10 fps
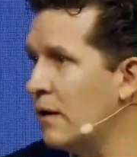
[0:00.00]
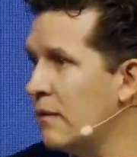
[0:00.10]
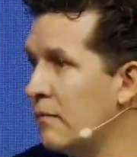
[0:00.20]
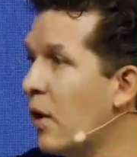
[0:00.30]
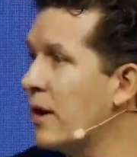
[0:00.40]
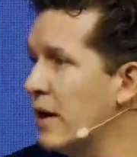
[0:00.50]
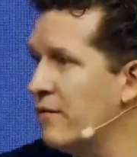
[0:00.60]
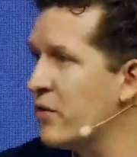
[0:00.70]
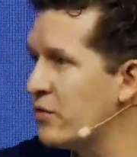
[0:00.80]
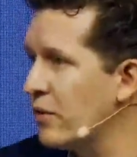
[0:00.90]
market
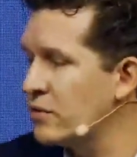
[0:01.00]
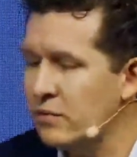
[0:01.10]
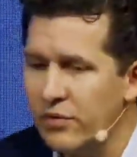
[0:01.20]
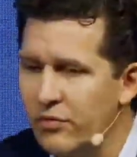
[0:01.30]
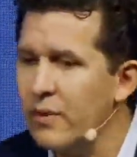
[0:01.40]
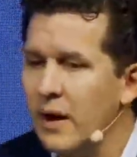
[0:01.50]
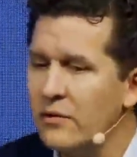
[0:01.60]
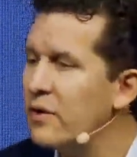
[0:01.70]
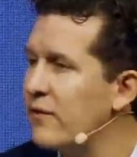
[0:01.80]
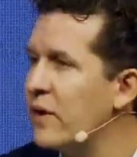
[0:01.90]
infrastructure with 300
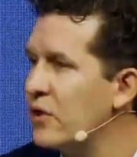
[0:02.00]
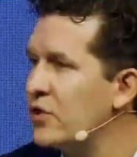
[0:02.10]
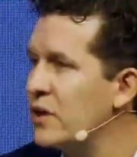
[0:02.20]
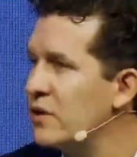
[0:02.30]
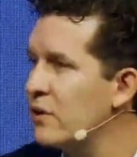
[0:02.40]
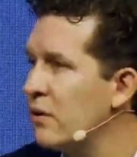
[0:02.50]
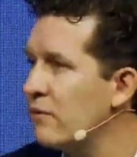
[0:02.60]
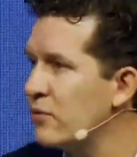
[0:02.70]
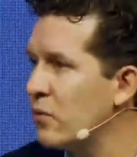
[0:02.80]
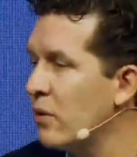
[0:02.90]
different exchanges all over
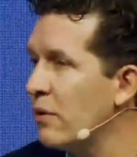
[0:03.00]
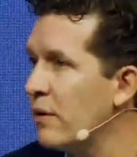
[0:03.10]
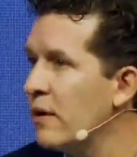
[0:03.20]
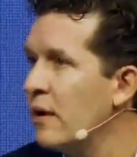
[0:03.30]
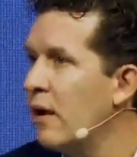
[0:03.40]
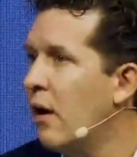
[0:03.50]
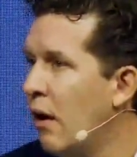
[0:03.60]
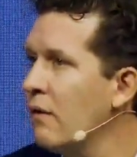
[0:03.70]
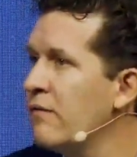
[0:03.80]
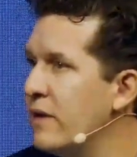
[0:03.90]
the world.
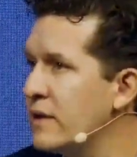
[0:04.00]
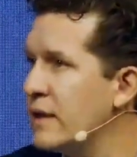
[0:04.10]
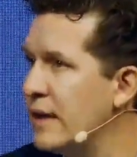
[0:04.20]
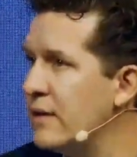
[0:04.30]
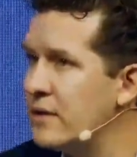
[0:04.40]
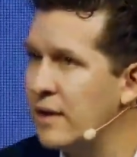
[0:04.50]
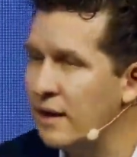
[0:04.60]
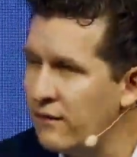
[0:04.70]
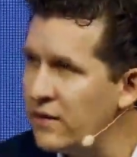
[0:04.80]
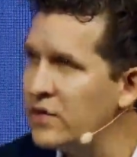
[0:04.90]
All of this leads to
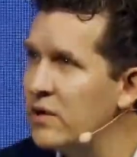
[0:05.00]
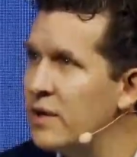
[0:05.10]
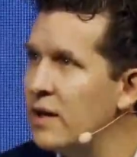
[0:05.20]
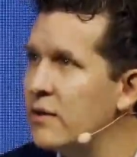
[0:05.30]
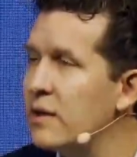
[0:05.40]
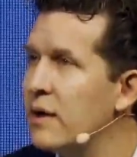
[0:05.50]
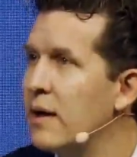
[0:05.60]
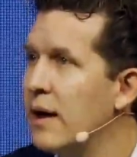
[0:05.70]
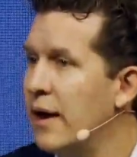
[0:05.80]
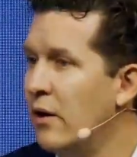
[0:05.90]
inefficiencies,
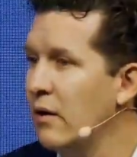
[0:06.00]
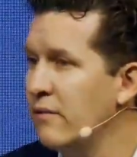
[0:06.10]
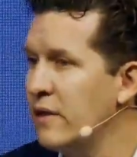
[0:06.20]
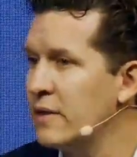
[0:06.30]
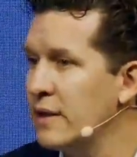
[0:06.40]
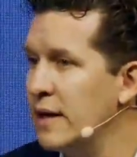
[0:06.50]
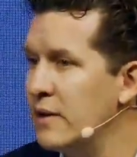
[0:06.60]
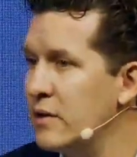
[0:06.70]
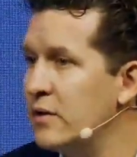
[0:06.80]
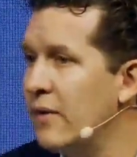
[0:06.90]
and all of this leads
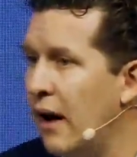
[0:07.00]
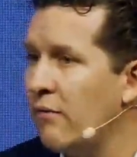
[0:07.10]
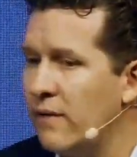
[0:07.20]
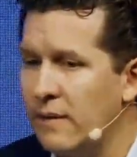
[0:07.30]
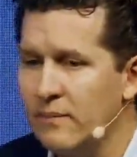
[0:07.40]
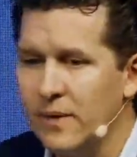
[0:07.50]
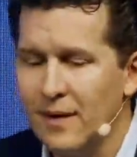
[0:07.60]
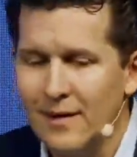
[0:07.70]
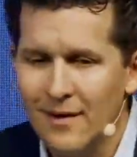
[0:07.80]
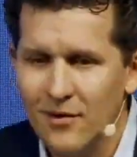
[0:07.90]
to alpha.
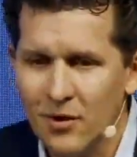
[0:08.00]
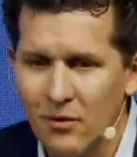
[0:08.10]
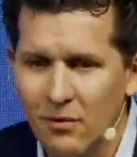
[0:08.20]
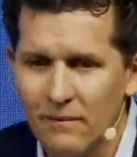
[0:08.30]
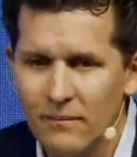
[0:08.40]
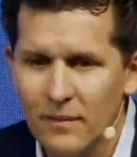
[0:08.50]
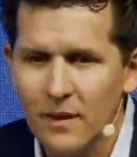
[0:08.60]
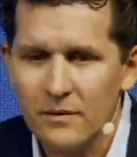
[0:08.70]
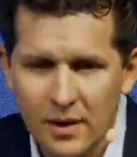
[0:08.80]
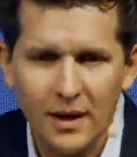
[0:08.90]
So
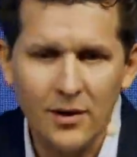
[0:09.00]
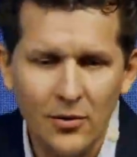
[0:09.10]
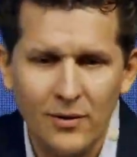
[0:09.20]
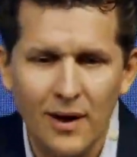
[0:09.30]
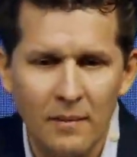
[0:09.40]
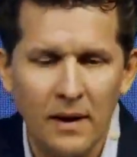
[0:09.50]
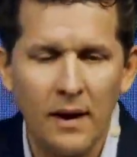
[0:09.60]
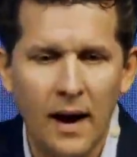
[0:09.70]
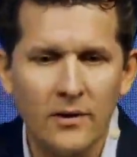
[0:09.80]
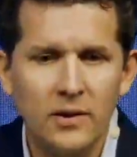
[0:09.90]
to conclude, I mean,
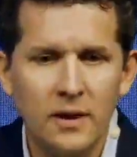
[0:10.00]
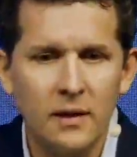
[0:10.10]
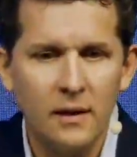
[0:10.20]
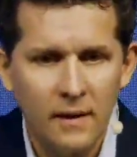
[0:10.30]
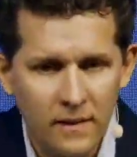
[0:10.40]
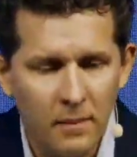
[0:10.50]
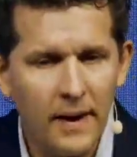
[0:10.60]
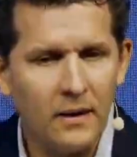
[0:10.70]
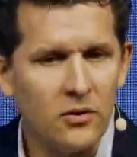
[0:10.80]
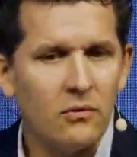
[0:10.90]
I see the
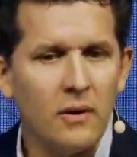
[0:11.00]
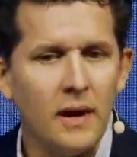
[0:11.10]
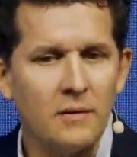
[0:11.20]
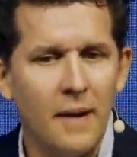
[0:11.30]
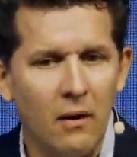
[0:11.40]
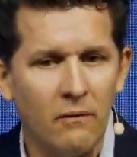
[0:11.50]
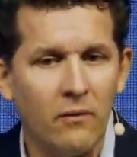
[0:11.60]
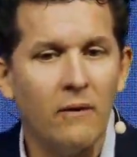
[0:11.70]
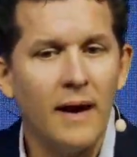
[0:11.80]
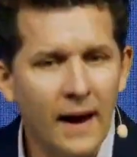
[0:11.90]
beta story as
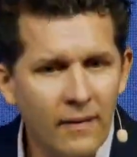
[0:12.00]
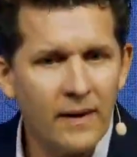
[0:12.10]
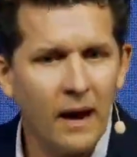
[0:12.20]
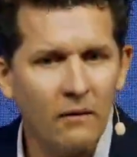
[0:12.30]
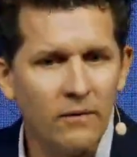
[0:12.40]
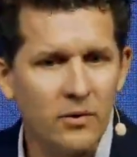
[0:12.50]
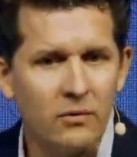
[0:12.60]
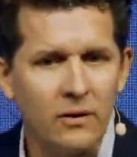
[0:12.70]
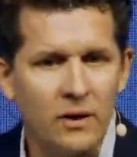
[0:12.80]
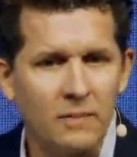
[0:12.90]
powerful and the alpha
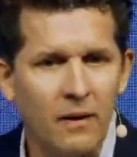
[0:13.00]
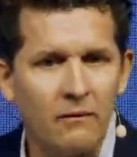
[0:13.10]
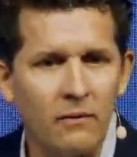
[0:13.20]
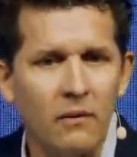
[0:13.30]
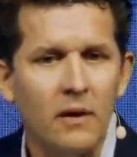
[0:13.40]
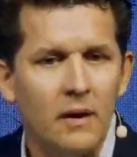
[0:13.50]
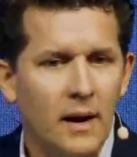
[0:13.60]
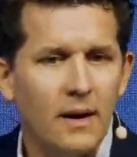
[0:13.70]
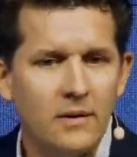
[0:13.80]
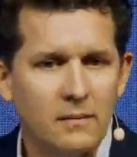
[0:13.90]
story as powerful,
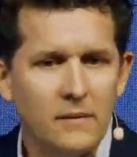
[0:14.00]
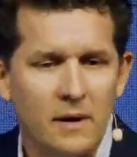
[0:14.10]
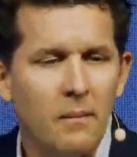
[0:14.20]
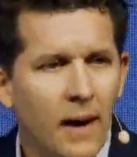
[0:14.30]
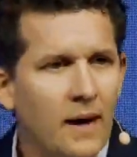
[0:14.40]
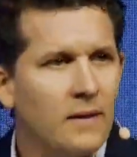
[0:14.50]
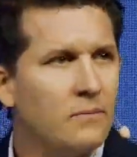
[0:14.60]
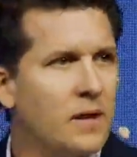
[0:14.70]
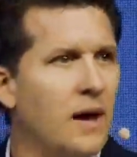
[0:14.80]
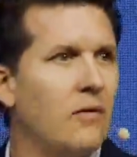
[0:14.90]
and combining them
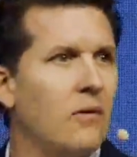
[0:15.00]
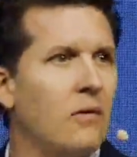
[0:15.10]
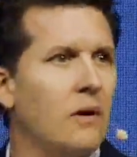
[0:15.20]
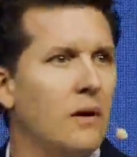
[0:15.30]
together